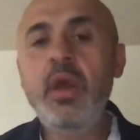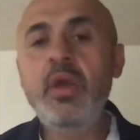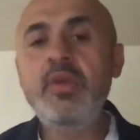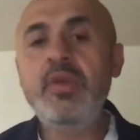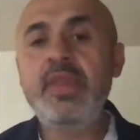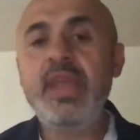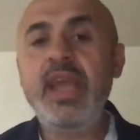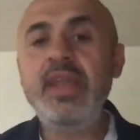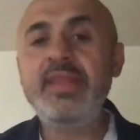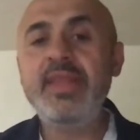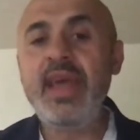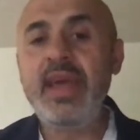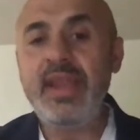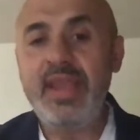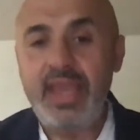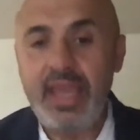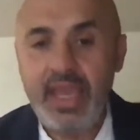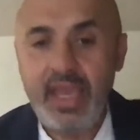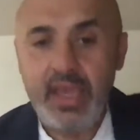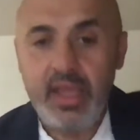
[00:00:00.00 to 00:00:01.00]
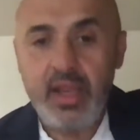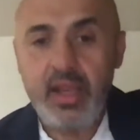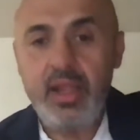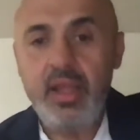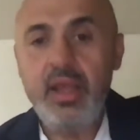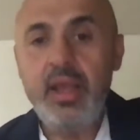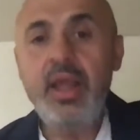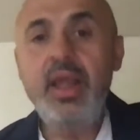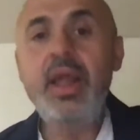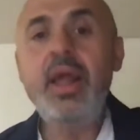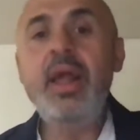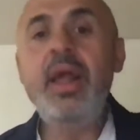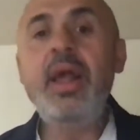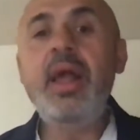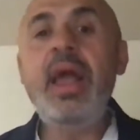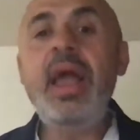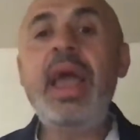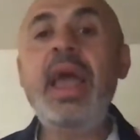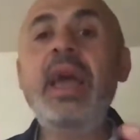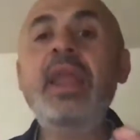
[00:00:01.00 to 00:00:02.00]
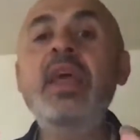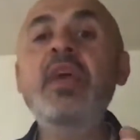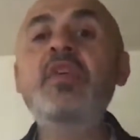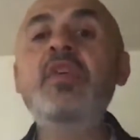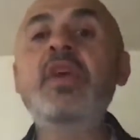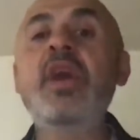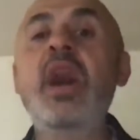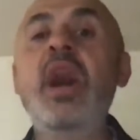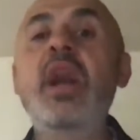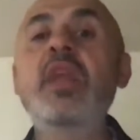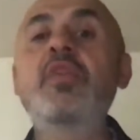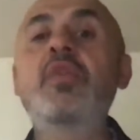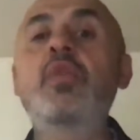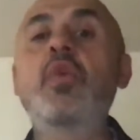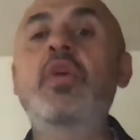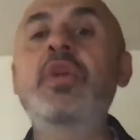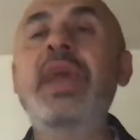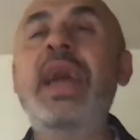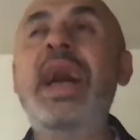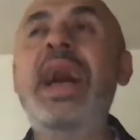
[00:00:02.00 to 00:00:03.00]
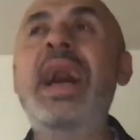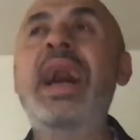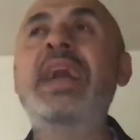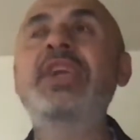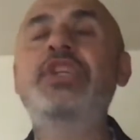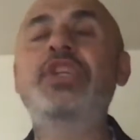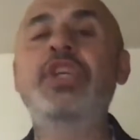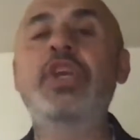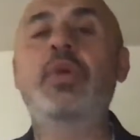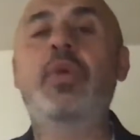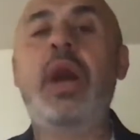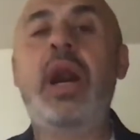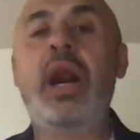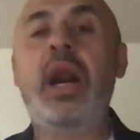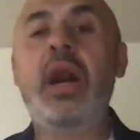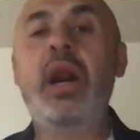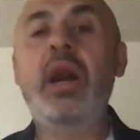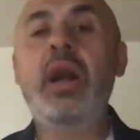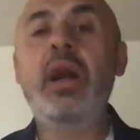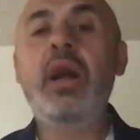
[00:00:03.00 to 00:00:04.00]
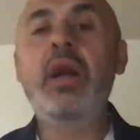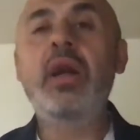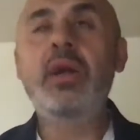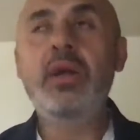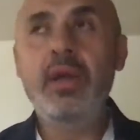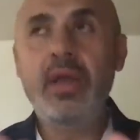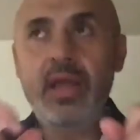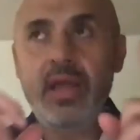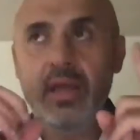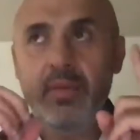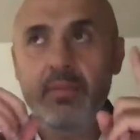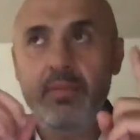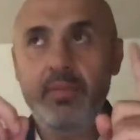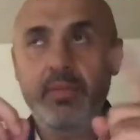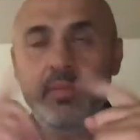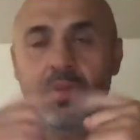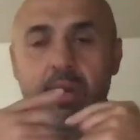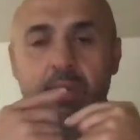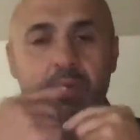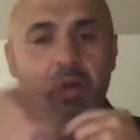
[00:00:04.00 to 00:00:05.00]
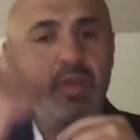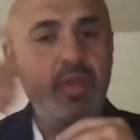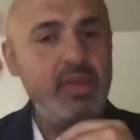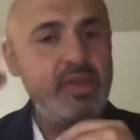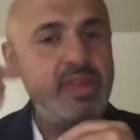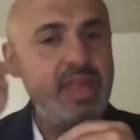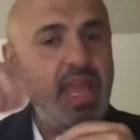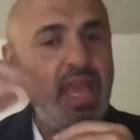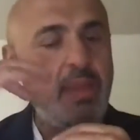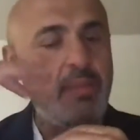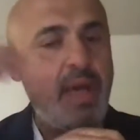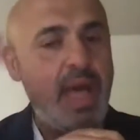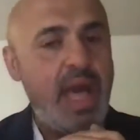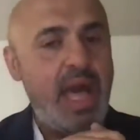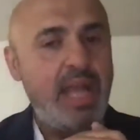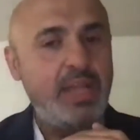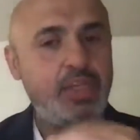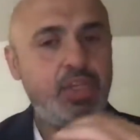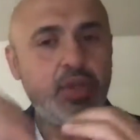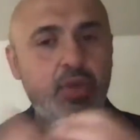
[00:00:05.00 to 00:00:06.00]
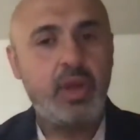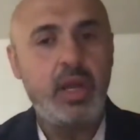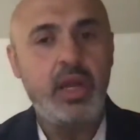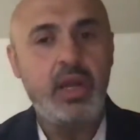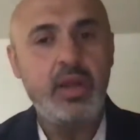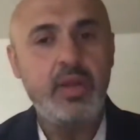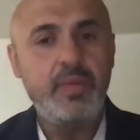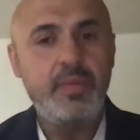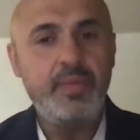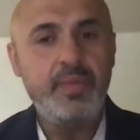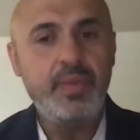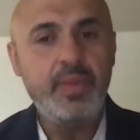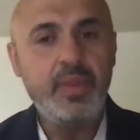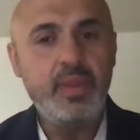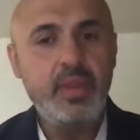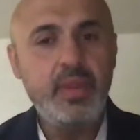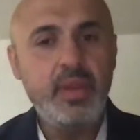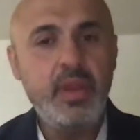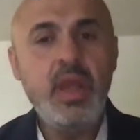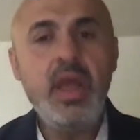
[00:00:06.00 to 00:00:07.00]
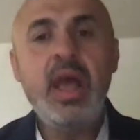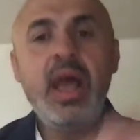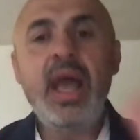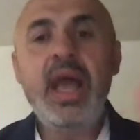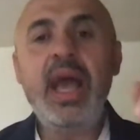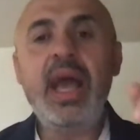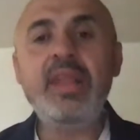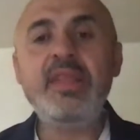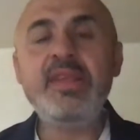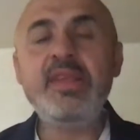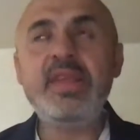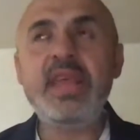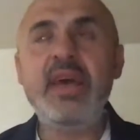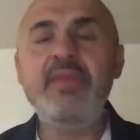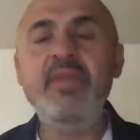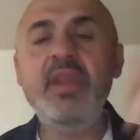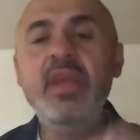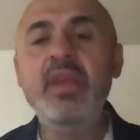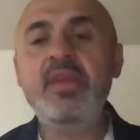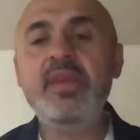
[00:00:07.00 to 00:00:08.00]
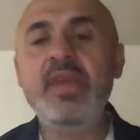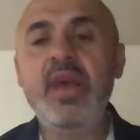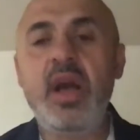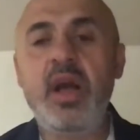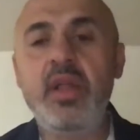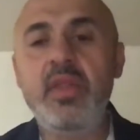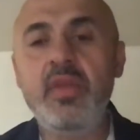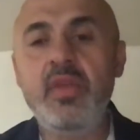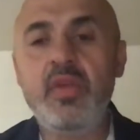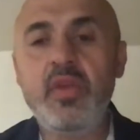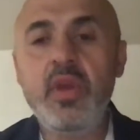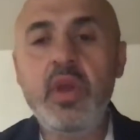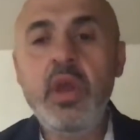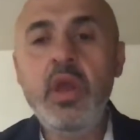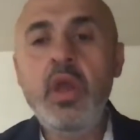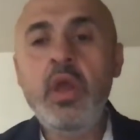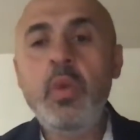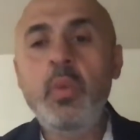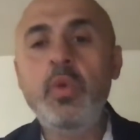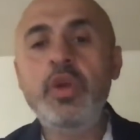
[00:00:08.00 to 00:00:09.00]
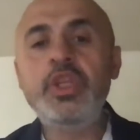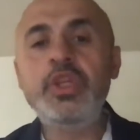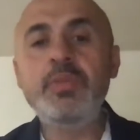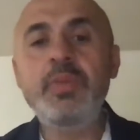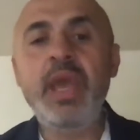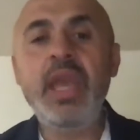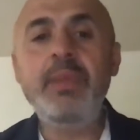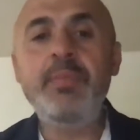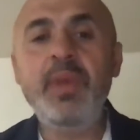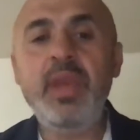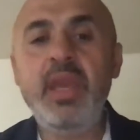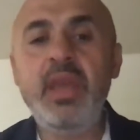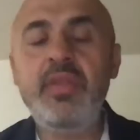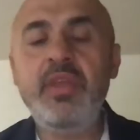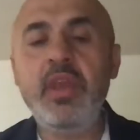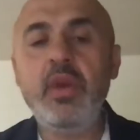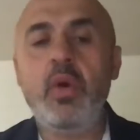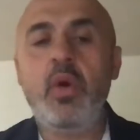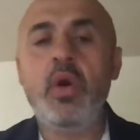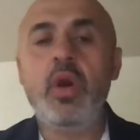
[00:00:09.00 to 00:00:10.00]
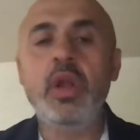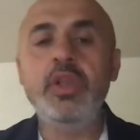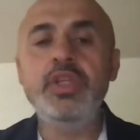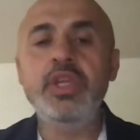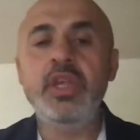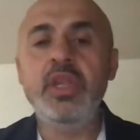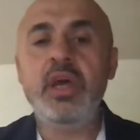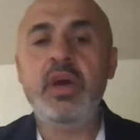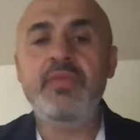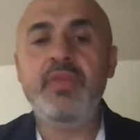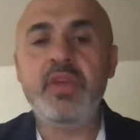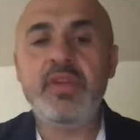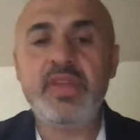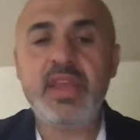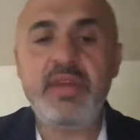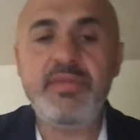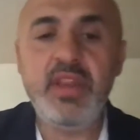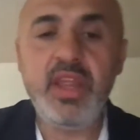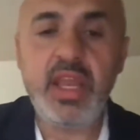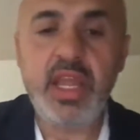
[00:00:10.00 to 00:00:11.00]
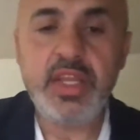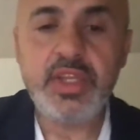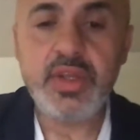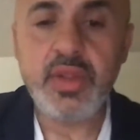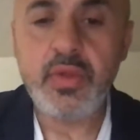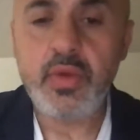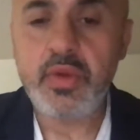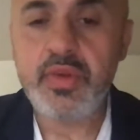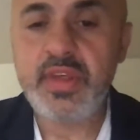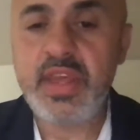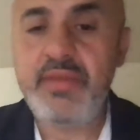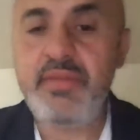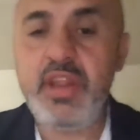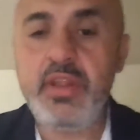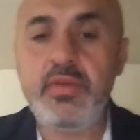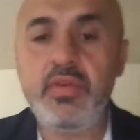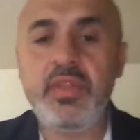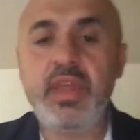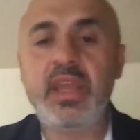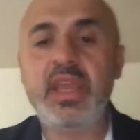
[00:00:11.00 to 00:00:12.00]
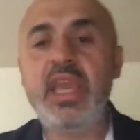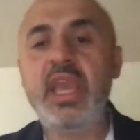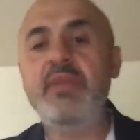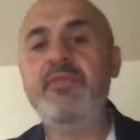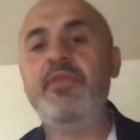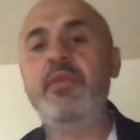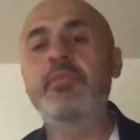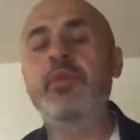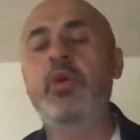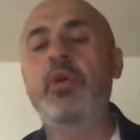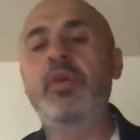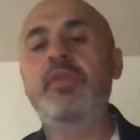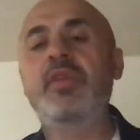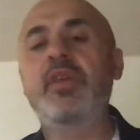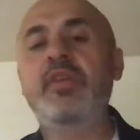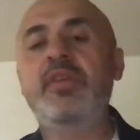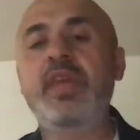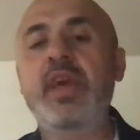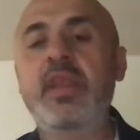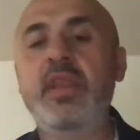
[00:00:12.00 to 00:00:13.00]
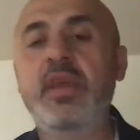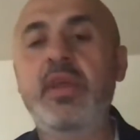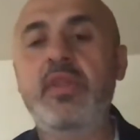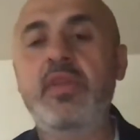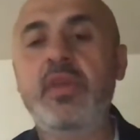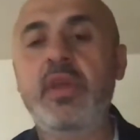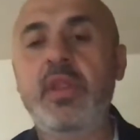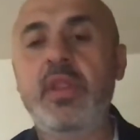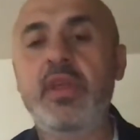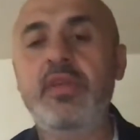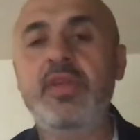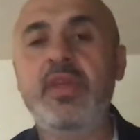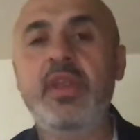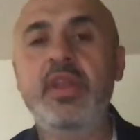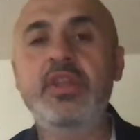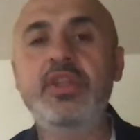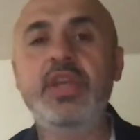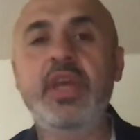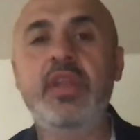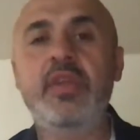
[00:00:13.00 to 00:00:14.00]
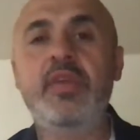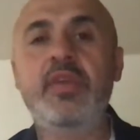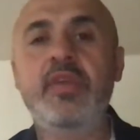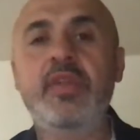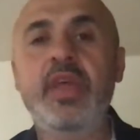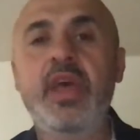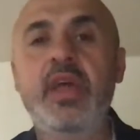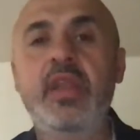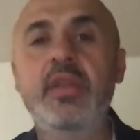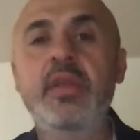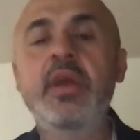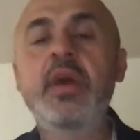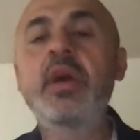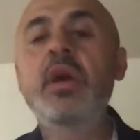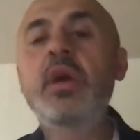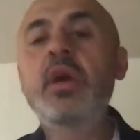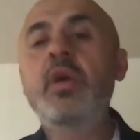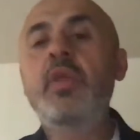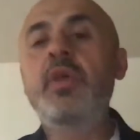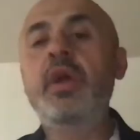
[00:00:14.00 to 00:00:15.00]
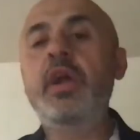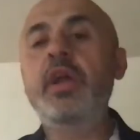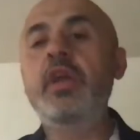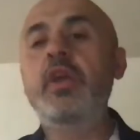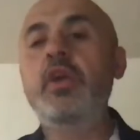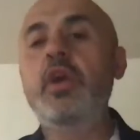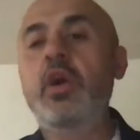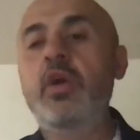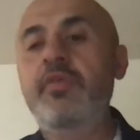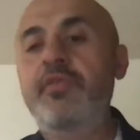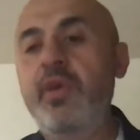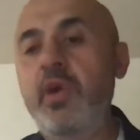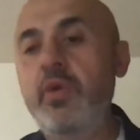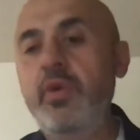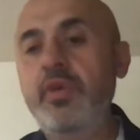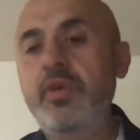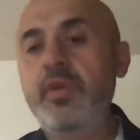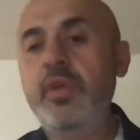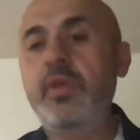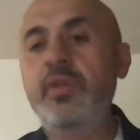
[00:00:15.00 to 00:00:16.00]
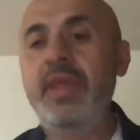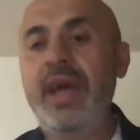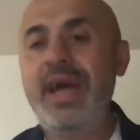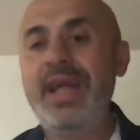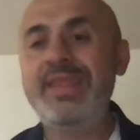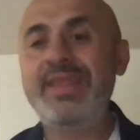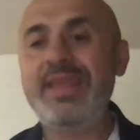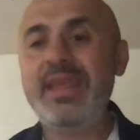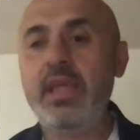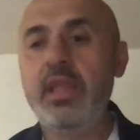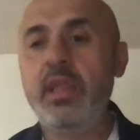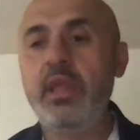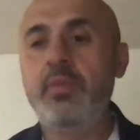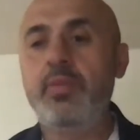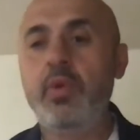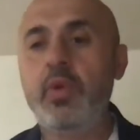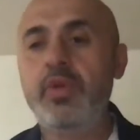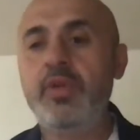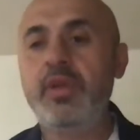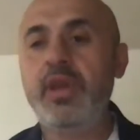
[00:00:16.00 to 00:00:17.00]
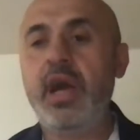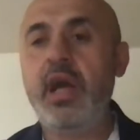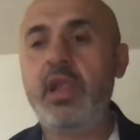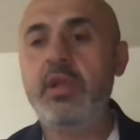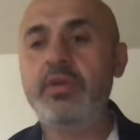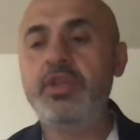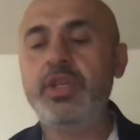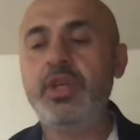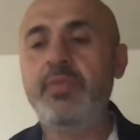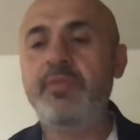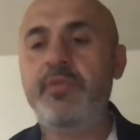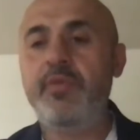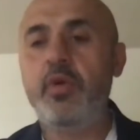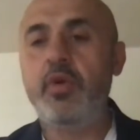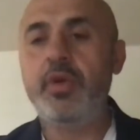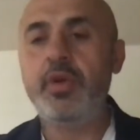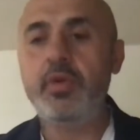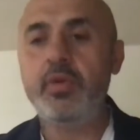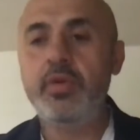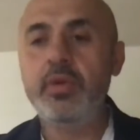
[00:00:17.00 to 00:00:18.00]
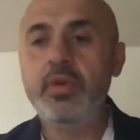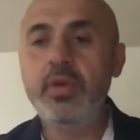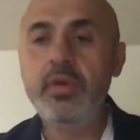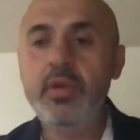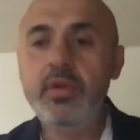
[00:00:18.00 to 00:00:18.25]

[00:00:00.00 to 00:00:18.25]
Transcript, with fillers: state that Il and his consort Asherah, remember this name, Asherah, had 70 sons, which may be the origin of the 70 nations or 72 that came from Noah's descendants listed in Genesis 10. There you go, folks. That's liberal scholarship for you.